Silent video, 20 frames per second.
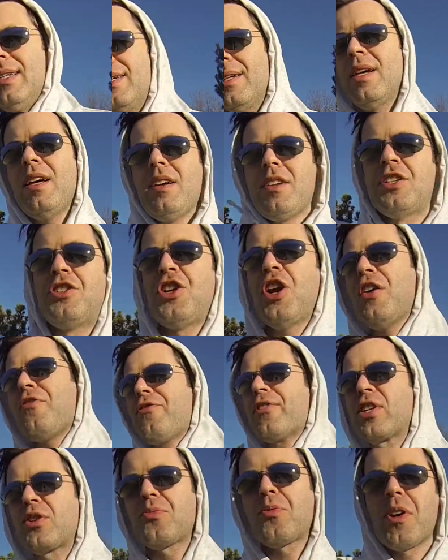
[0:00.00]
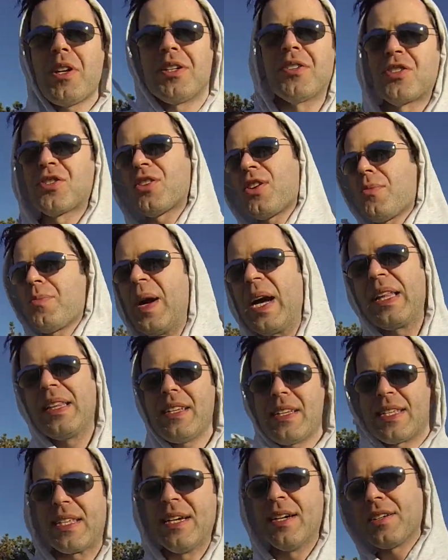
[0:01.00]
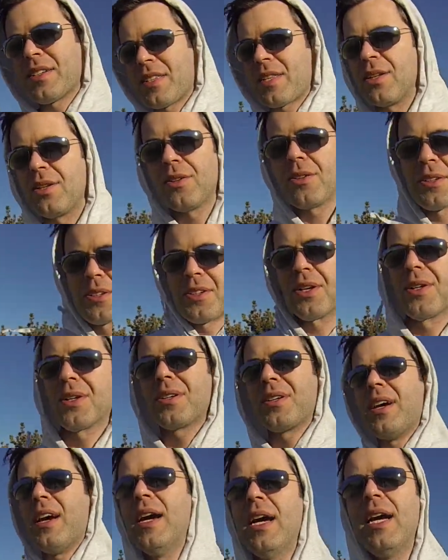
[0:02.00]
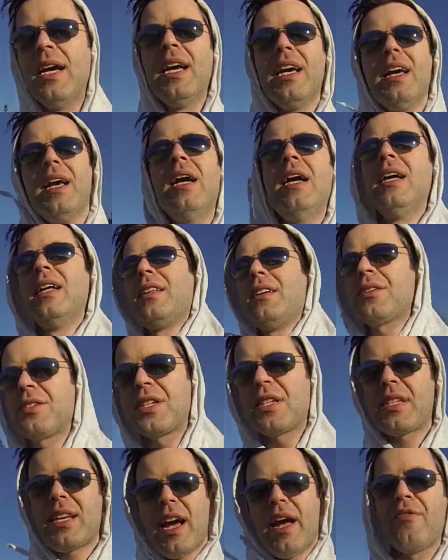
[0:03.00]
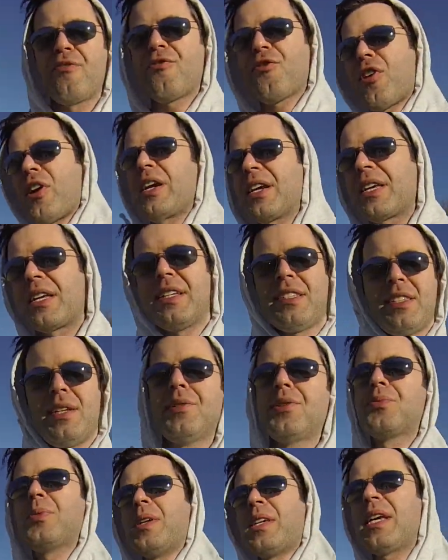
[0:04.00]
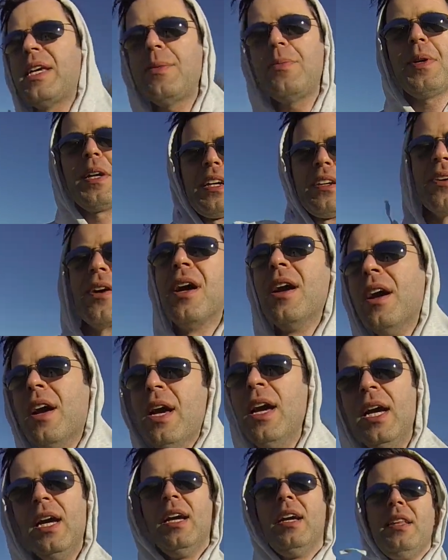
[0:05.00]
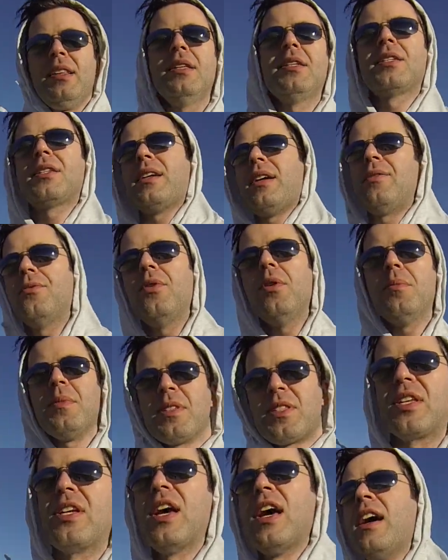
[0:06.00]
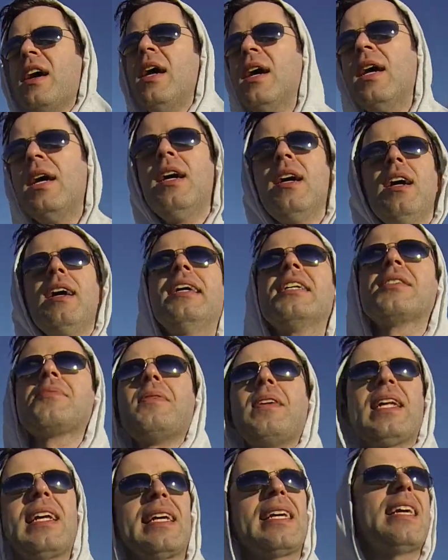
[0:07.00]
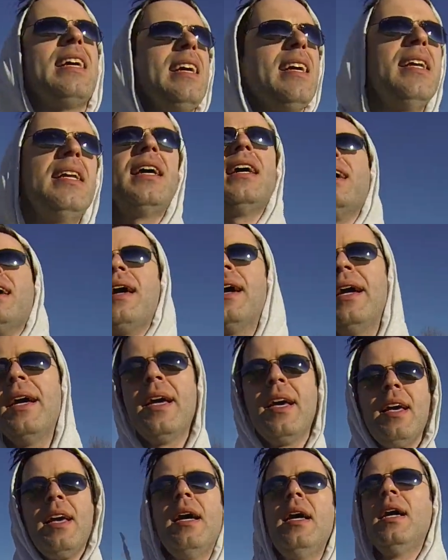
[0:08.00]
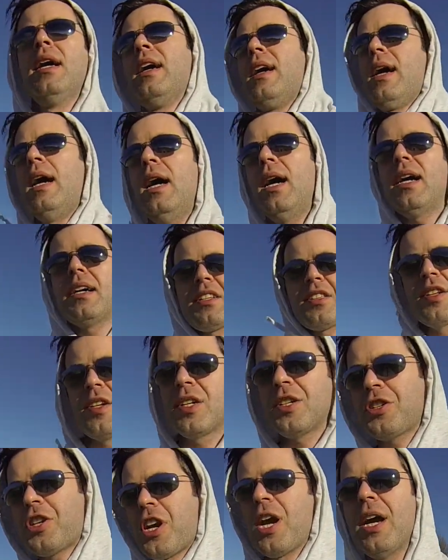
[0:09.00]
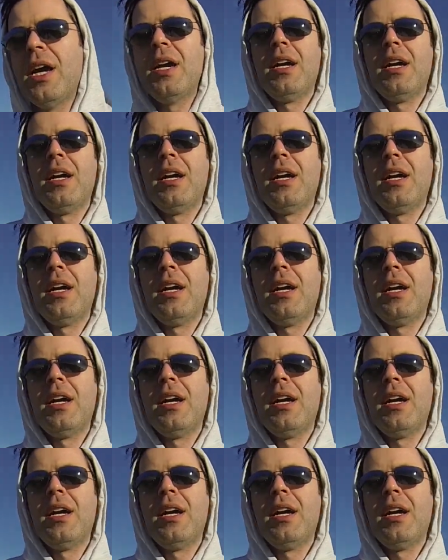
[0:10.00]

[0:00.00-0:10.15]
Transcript: Uh, Jeffrey's pretty disturbed by this, tells Laura Dern. There's this guy, Frank. He seems to be keeping her, this uh, woman's husband and kid hostage.